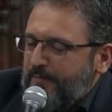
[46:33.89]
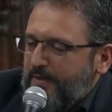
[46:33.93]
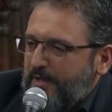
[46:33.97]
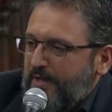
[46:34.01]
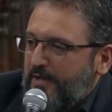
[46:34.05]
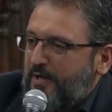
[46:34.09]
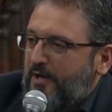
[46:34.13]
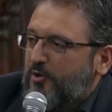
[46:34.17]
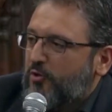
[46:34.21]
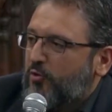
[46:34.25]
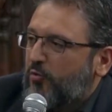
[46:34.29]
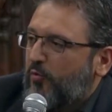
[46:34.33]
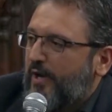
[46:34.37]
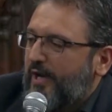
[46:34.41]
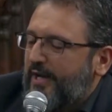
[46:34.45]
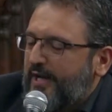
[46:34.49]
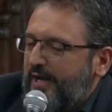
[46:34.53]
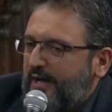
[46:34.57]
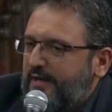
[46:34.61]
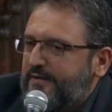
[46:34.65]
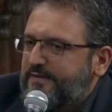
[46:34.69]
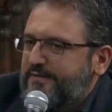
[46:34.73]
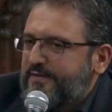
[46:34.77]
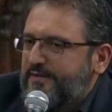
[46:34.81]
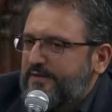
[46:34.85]
In our
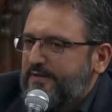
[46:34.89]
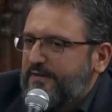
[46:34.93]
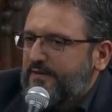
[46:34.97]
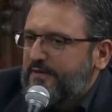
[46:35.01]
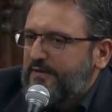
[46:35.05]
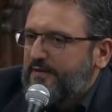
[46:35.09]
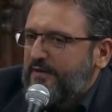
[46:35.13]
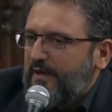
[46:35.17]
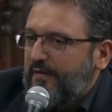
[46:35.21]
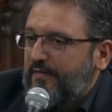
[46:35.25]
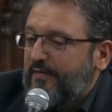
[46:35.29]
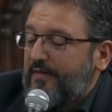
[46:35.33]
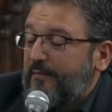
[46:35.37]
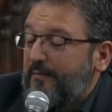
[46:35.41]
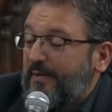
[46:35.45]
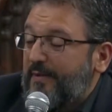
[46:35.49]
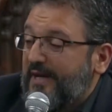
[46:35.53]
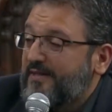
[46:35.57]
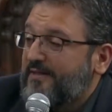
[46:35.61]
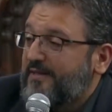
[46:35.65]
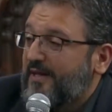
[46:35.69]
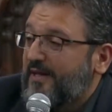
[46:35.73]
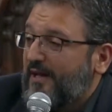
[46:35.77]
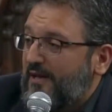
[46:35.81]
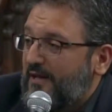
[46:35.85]
ruwayat, in the
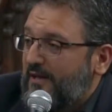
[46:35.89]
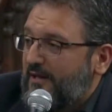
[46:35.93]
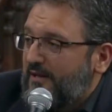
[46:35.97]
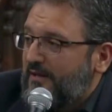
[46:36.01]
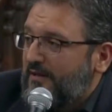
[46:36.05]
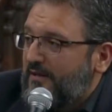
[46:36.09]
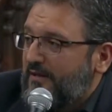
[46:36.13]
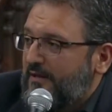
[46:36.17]
maqtal,